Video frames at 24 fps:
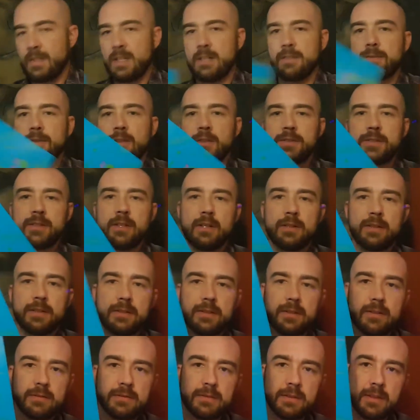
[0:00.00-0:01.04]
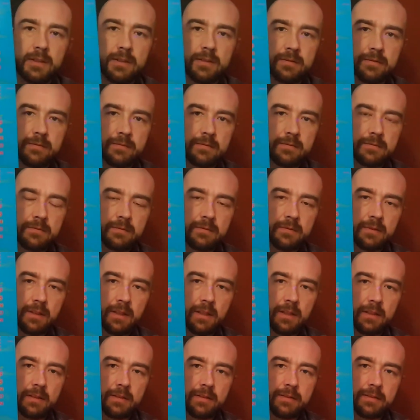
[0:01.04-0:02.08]
for those of y'all that don't know,
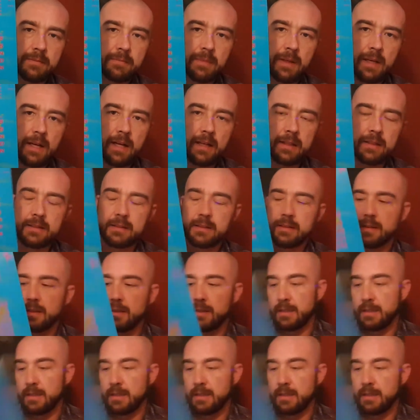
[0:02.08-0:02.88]
there's the back,